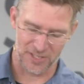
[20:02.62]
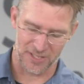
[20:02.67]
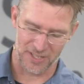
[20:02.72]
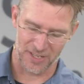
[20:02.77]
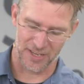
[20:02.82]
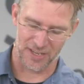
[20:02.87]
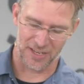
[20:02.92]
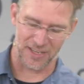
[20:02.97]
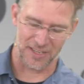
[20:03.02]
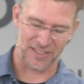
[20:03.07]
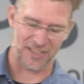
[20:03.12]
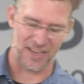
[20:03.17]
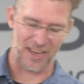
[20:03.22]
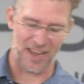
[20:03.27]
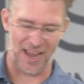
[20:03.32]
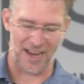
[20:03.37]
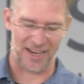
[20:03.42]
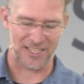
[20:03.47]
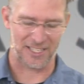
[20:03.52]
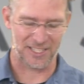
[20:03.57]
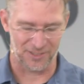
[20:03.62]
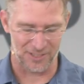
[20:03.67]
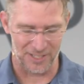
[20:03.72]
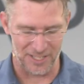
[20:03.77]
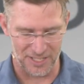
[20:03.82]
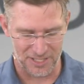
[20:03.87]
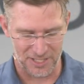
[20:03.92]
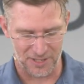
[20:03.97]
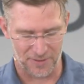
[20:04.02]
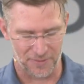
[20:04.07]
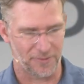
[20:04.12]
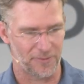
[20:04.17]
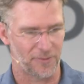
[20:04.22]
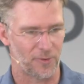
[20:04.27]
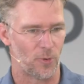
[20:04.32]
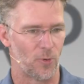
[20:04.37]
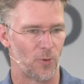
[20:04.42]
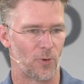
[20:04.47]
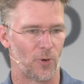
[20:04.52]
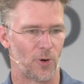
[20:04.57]
thing is excellent
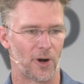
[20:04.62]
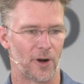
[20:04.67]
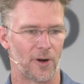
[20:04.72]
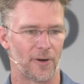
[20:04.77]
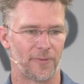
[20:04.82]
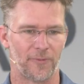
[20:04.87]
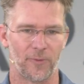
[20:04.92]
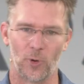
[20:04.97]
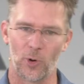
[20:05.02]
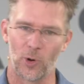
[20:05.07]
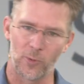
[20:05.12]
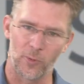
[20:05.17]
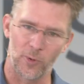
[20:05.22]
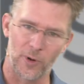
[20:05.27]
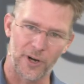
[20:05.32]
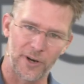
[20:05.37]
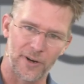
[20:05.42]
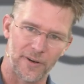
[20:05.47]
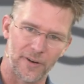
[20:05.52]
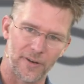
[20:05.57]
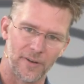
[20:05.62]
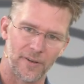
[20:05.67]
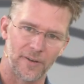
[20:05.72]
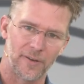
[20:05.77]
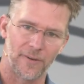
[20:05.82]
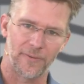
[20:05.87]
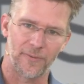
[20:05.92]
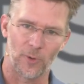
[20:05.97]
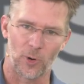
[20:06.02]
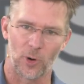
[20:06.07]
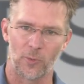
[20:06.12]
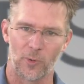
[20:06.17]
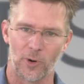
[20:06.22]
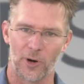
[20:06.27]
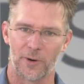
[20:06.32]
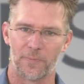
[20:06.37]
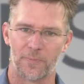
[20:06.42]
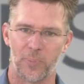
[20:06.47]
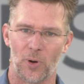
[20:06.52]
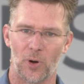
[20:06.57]
for forward
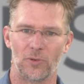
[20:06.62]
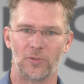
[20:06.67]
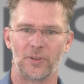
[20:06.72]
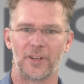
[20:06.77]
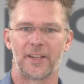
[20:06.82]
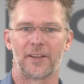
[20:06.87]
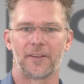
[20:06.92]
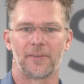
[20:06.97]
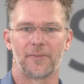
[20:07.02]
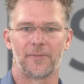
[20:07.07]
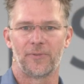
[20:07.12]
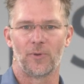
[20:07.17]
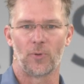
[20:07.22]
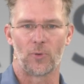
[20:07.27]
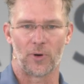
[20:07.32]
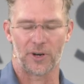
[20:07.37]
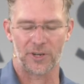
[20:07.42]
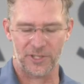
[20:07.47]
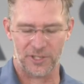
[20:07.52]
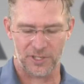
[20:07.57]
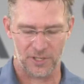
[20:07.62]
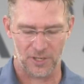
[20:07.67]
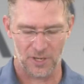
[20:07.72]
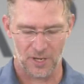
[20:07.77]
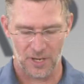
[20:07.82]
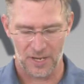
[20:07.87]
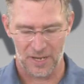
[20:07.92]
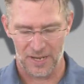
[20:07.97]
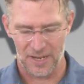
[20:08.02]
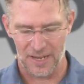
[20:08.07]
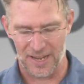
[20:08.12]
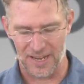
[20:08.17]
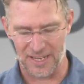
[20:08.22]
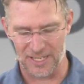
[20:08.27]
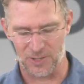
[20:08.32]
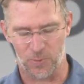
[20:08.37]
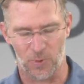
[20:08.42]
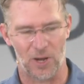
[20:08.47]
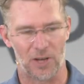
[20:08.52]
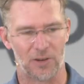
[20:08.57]
pulling force
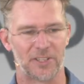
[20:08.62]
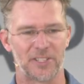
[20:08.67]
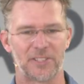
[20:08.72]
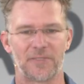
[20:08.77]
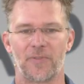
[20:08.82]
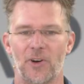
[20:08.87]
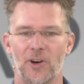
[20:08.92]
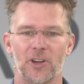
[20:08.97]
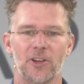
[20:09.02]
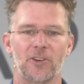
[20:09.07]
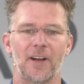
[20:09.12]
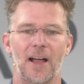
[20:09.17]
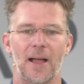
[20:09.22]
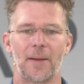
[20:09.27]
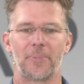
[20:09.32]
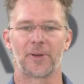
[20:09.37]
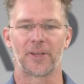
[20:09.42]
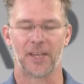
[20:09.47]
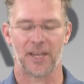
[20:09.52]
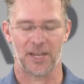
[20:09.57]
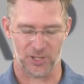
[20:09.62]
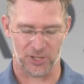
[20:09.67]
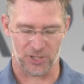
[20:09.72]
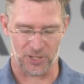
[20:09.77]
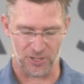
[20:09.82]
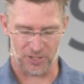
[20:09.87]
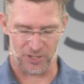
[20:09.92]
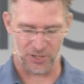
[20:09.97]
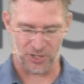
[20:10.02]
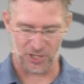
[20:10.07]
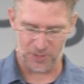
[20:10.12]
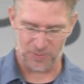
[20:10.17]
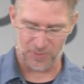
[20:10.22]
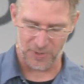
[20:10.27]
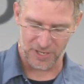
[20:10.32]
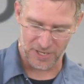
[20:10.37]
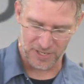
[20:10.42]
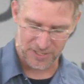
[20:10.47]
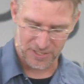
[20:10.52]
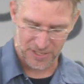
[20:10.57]
as well as vertical applications, just
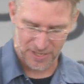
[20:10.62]
because it